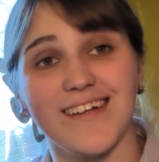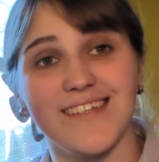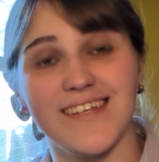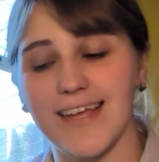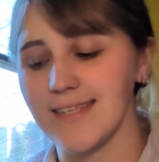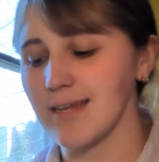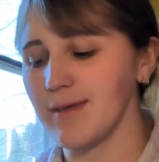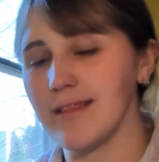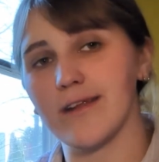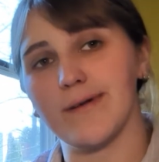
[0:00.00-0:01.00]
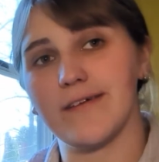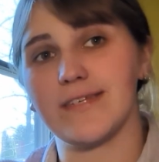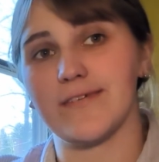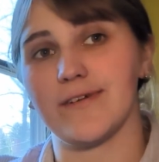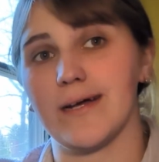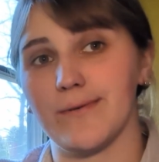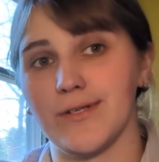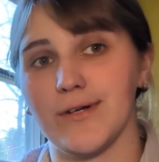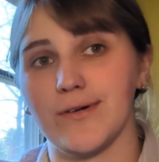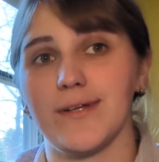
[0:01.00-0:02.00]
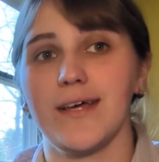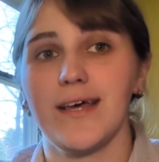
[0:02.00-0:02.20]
today's going to be a little bit of a different episode.